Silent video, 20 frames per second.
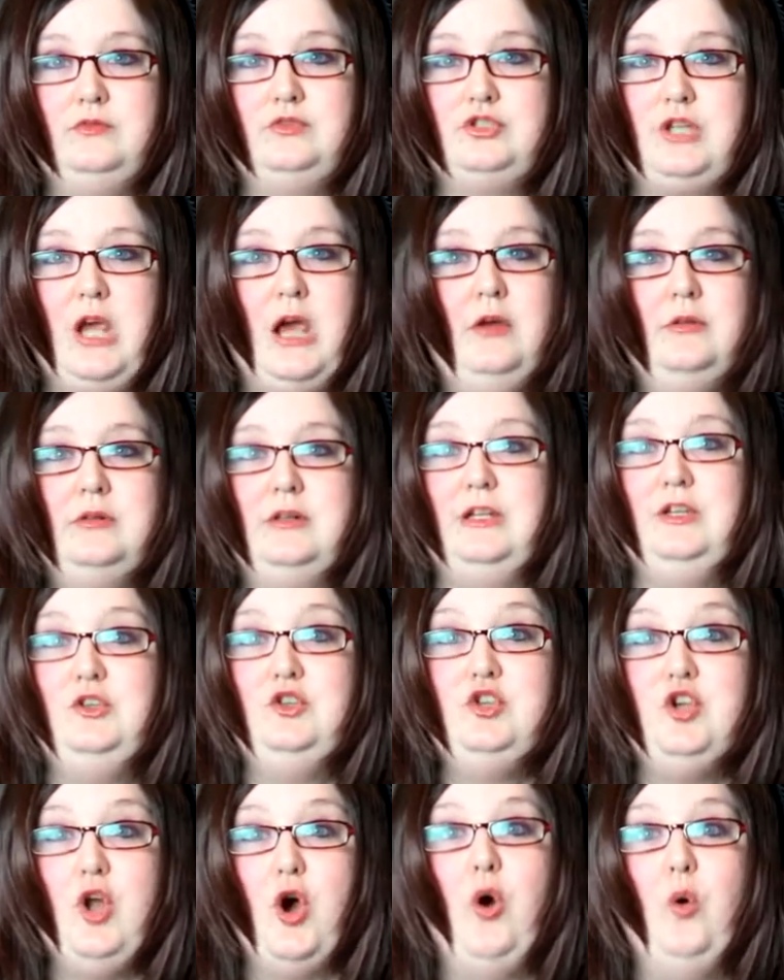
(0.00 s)
totally
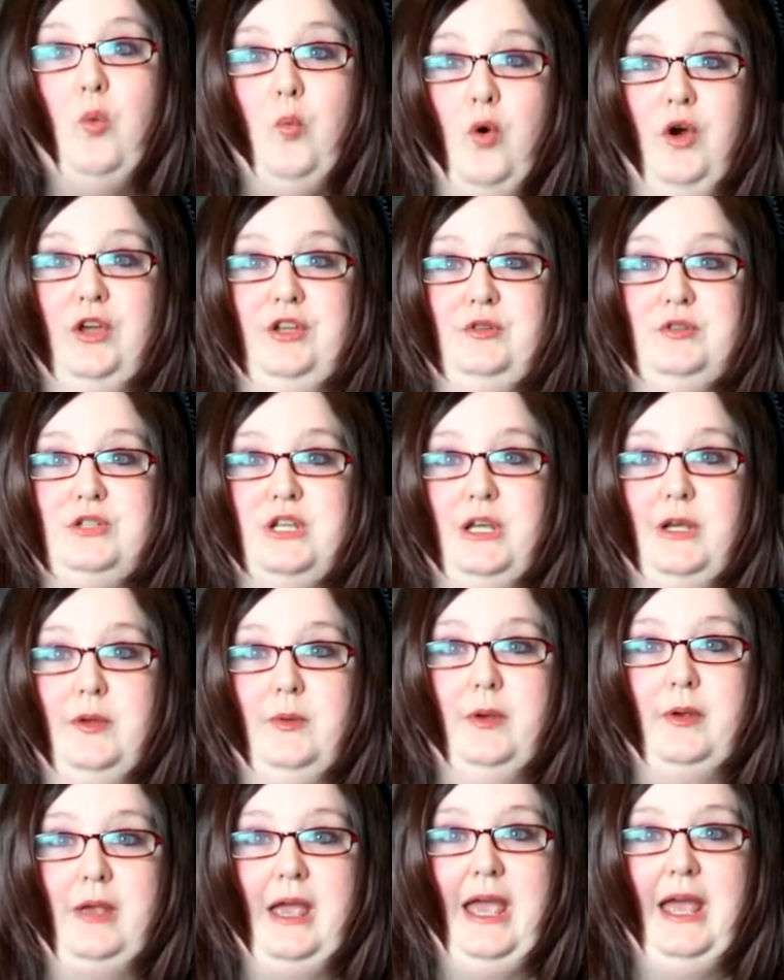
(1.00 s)
not what you
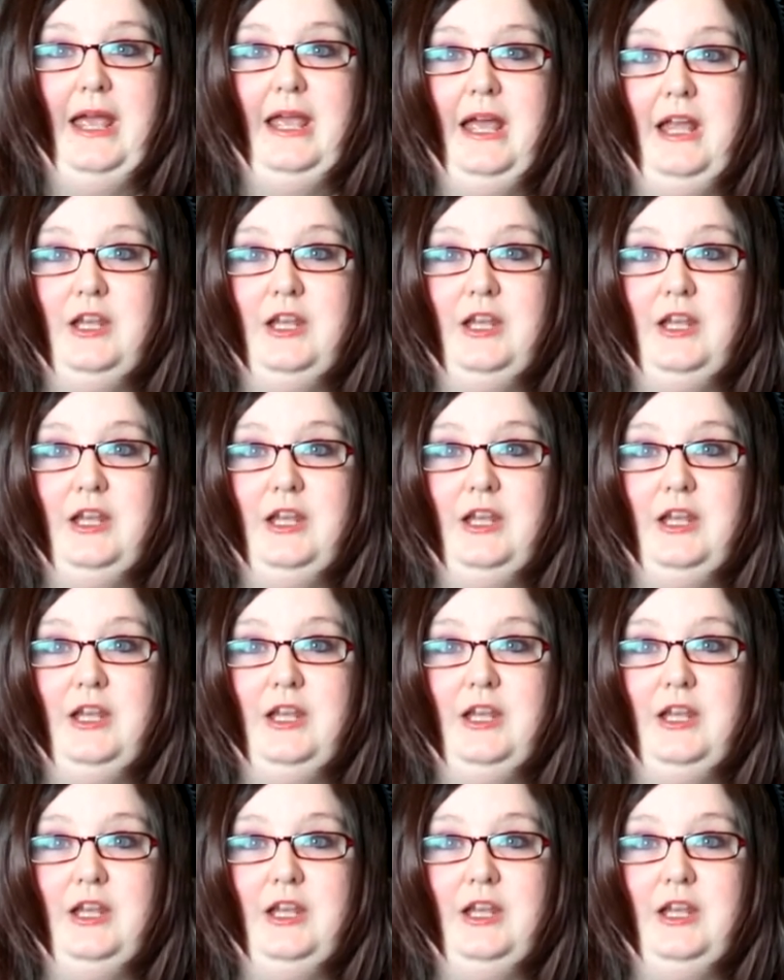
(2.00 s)
do, okay?